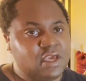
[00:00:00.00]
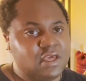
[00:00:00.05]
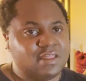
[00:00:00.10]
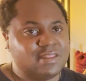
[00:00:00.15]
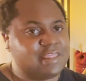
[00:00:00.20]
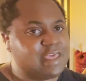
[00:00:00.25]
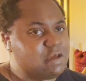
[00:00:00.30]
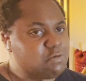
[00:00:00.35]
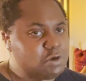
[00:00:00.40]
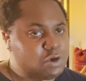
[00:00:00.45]

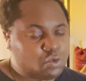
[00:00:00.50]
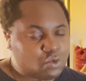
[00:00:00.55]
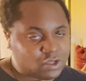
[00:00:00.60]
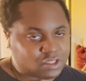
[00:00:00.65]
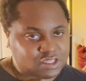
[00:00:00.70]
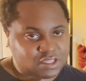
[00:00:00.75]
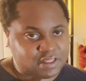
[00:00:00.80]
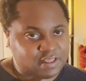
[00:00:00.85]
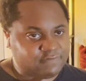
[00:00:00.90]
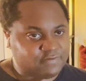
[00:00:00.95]
they were
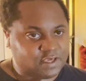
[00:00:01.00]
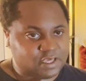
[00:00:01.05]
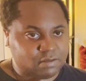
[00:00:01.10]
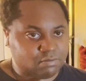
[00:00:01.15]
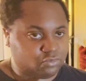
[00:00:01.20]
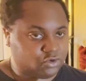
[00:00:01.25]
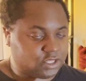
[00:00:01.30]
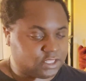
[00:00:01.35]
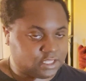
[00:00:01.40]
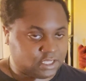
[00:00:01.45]
once living
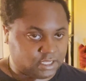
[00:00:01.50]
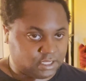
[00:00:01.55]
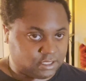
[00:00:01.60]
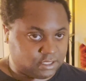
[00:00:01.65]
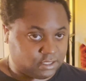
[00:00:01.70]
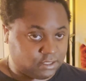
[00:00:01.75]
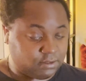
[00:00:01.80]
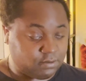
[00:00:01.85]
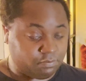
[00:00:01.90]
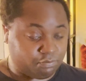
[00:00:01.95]
and
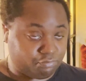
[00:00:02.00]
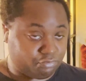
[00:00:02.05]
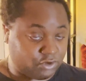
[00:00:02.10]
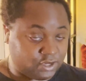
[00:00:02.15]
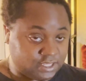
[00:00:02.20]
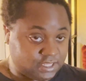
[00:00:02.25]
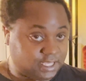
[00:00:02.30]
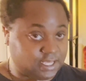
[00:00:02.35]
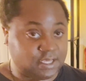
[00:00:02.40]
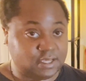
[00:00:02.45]

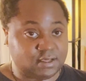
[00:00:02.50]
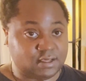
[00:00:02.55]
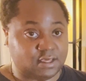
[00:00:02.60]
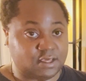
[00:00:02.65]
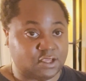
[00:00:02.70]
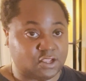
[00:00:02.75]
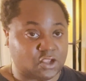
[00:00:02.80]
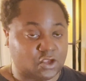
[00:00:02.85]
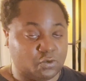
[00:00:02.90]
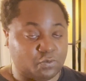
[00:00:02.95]
breathing,
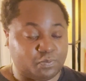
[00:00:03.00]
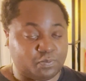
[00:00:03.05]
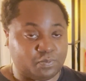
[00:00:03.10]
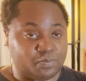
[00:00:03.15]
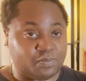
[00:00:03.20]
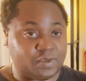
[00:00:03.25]
you know,